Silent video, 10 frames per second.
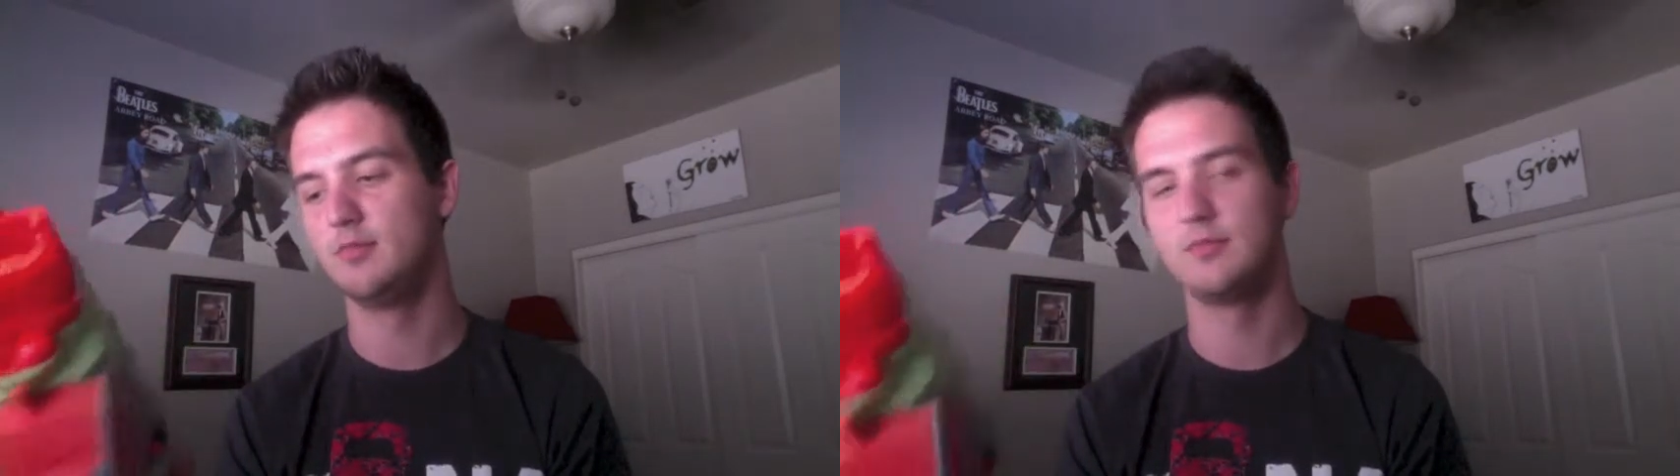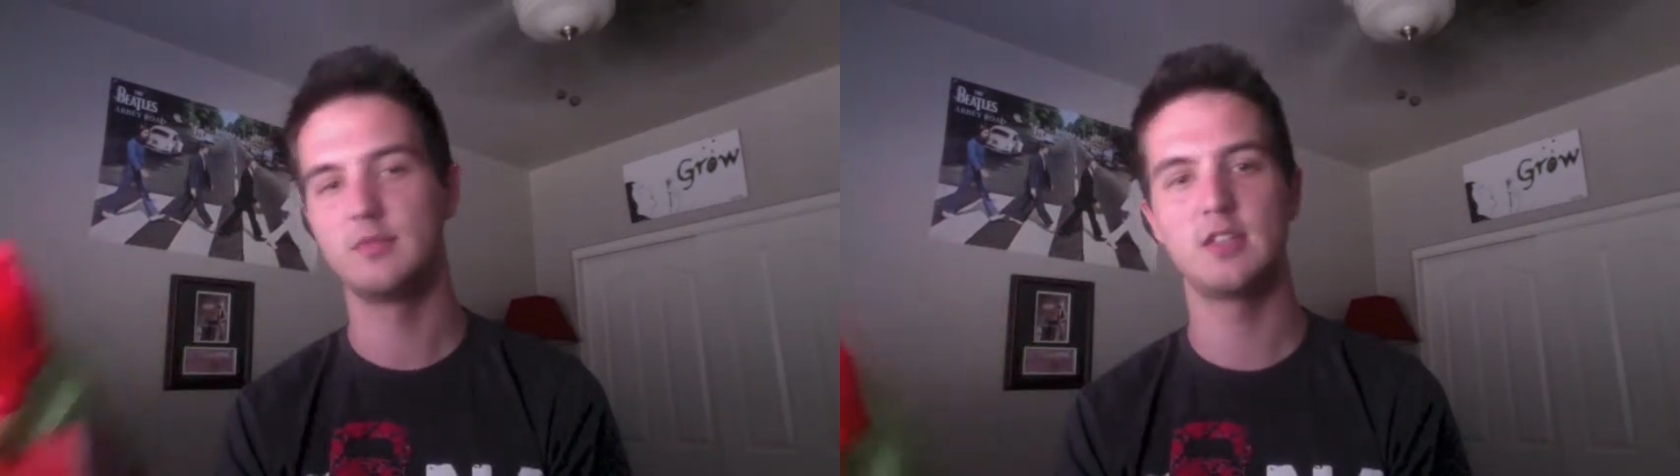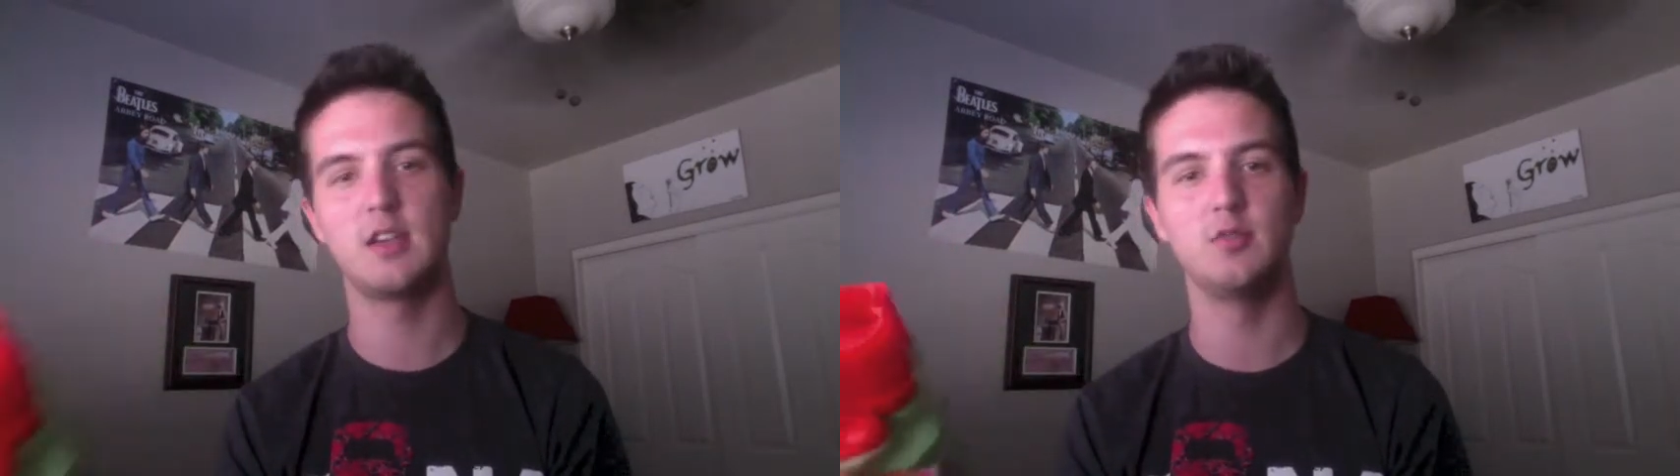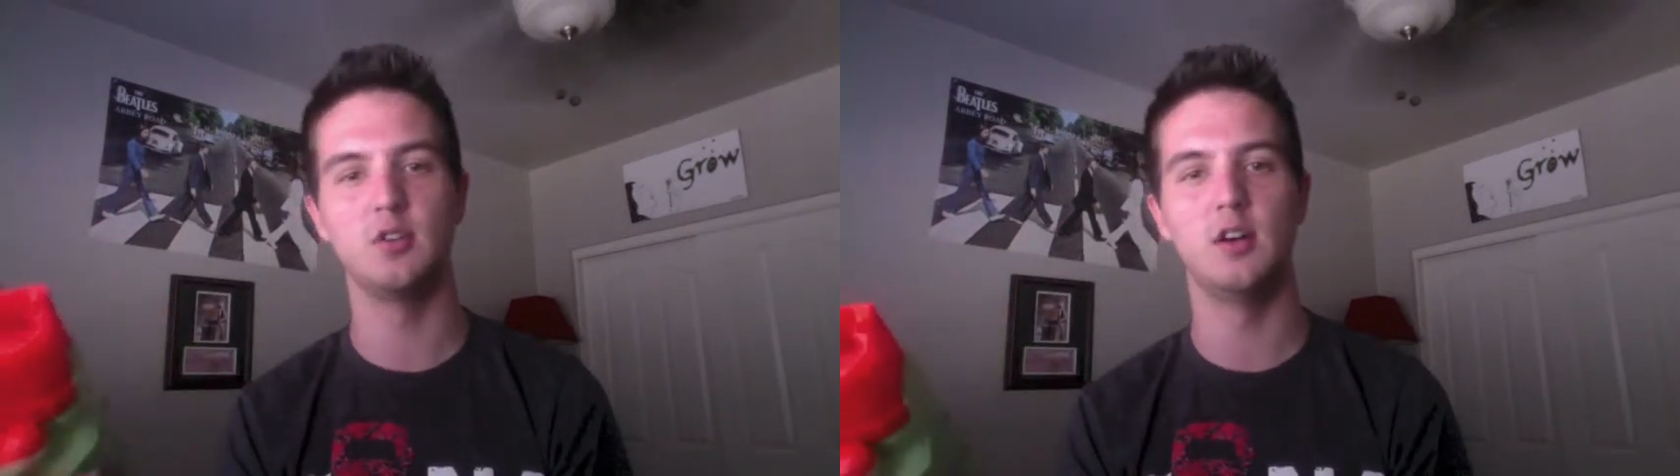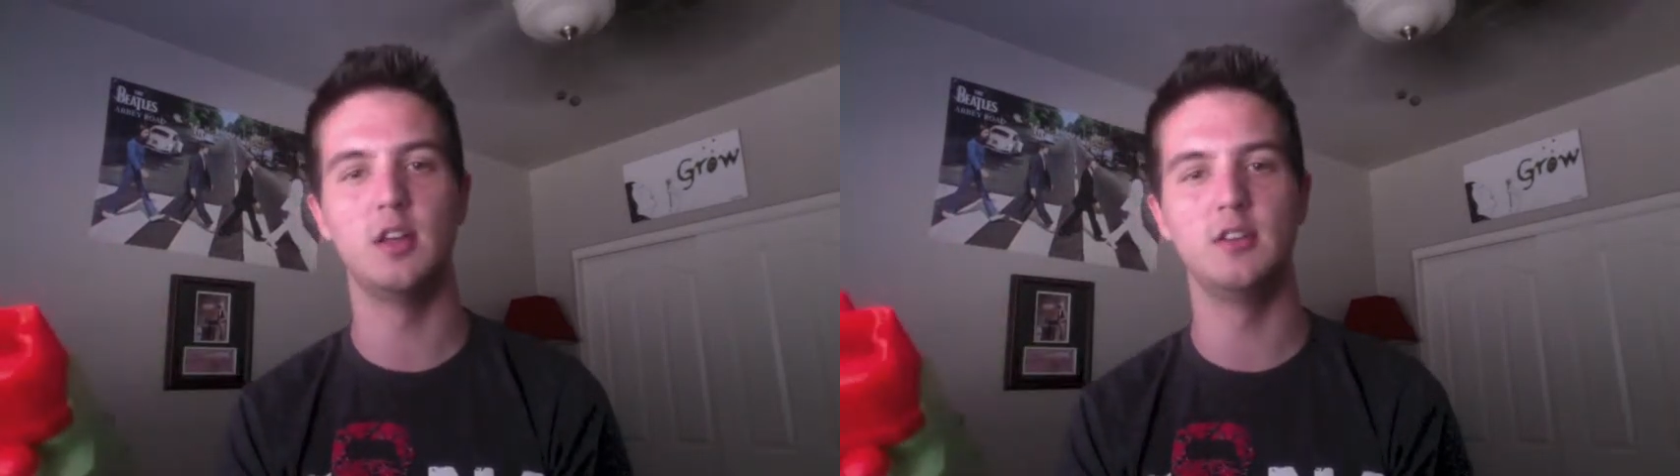
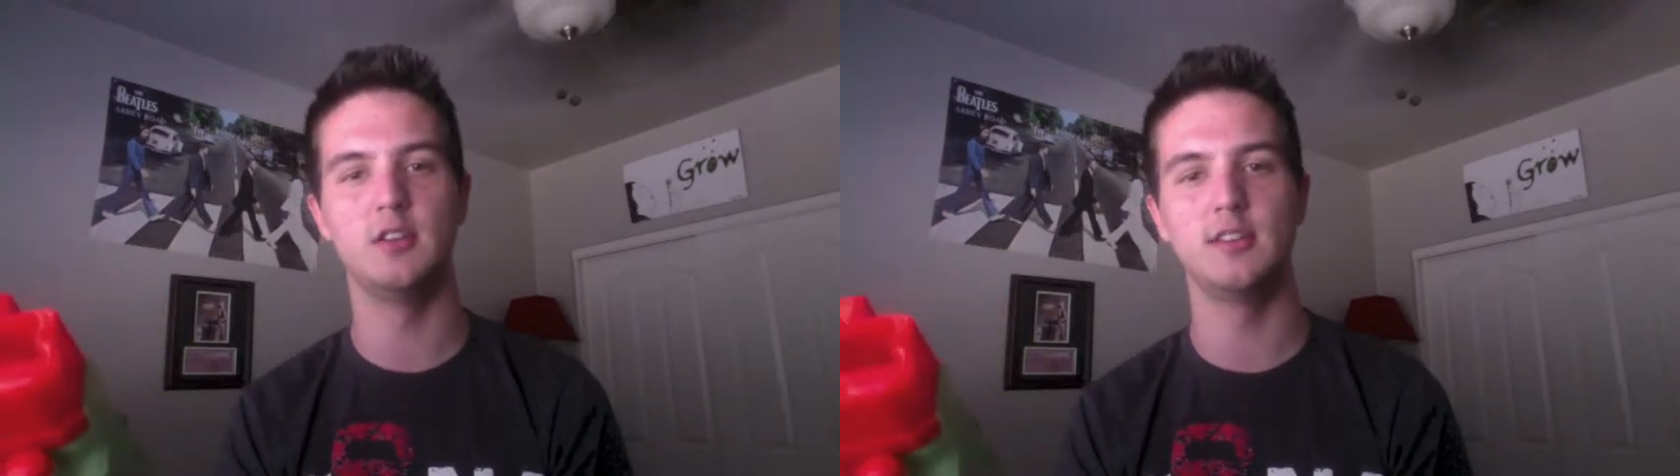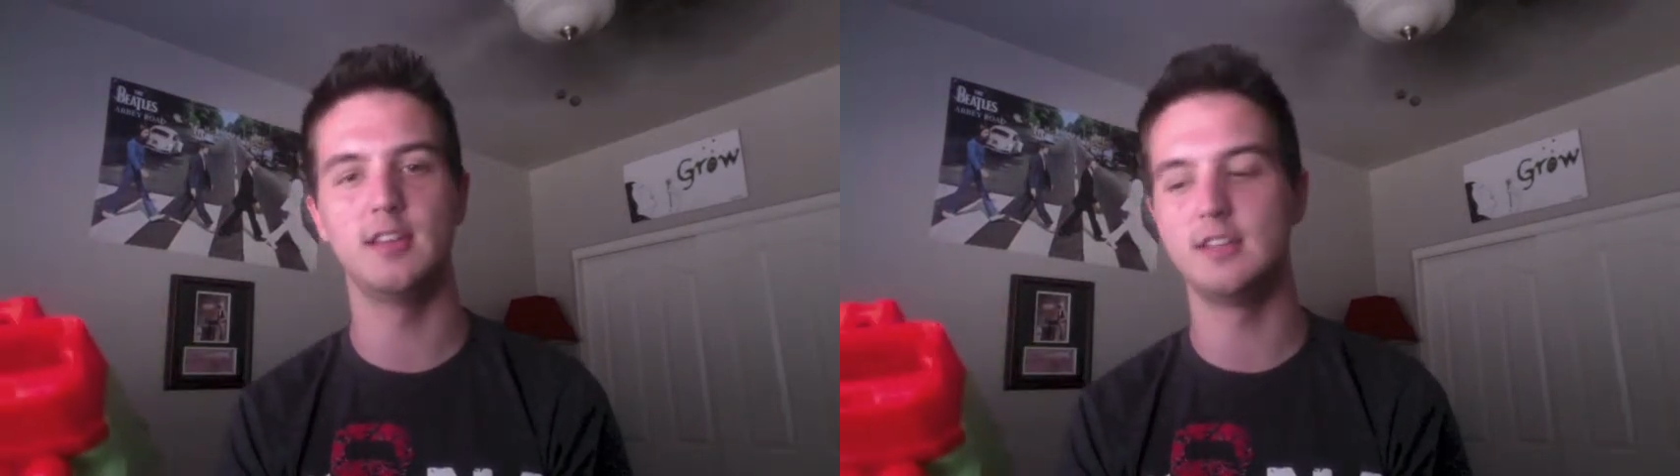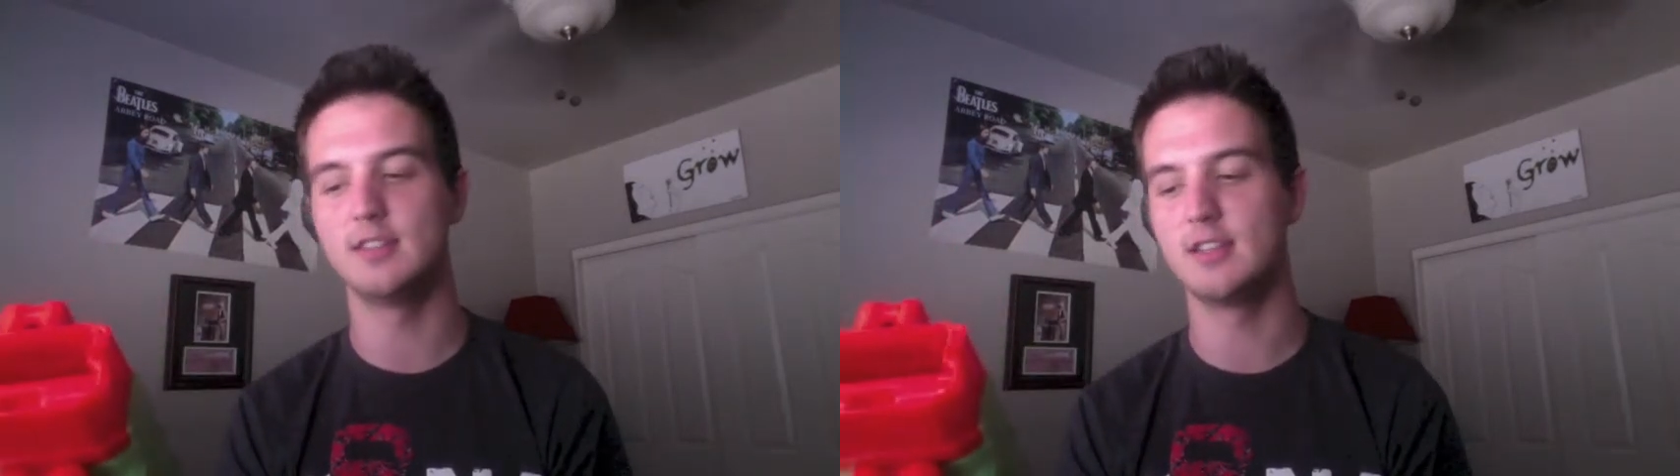several other things